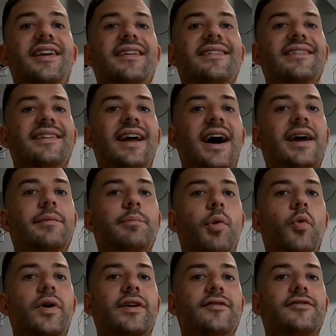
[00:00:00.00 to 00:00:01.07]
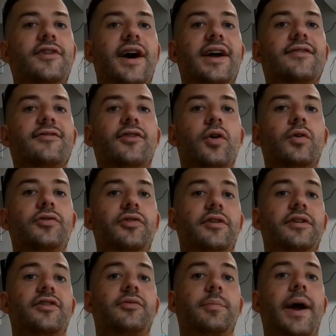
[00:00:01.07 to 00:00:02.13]
is 9.5 volts
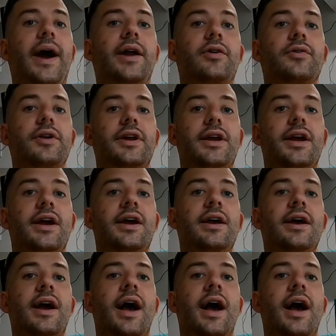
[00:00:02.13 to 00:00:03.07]
on this battery.